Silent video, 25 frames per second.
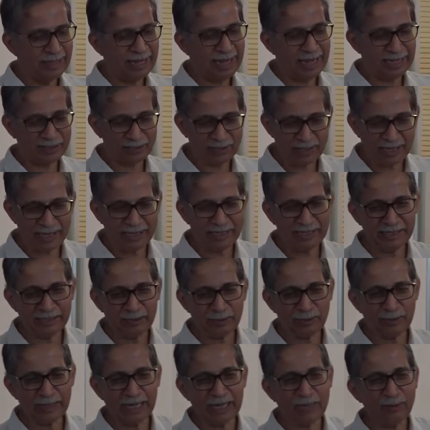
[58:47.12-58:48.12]
Actually, I need
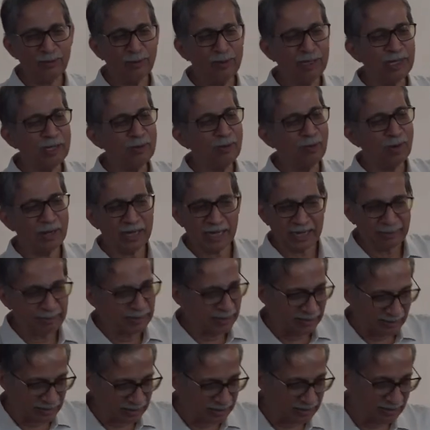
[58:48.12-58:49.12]
to get only what I'm
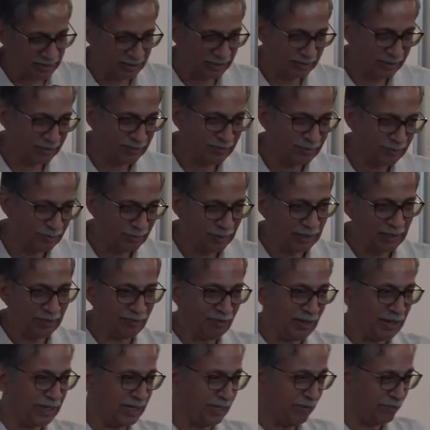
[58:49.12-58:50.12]
interested in, but if
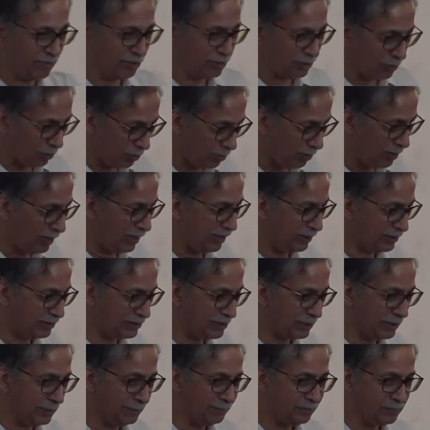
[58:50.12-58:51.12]
I give you the whole
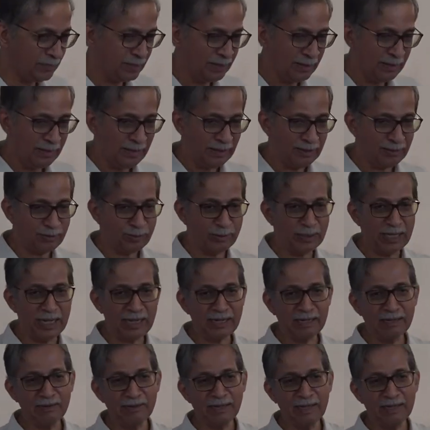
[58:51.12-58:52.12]
answer, today I
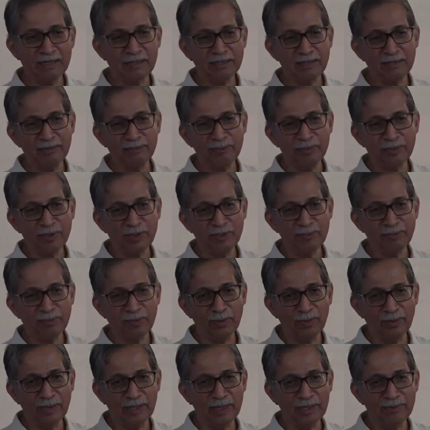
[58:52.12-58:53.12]
can write a computer
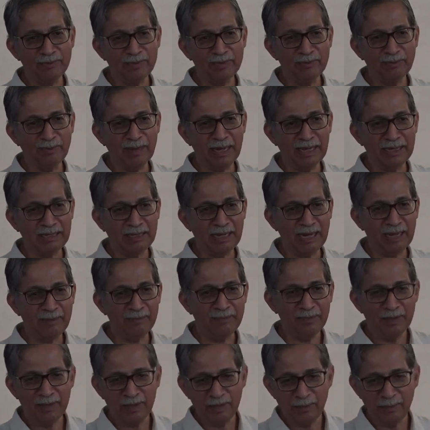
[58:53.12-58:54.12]
program in MATLAB
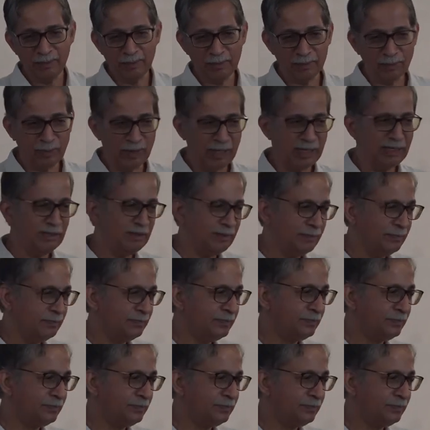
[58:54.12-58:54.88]
with one,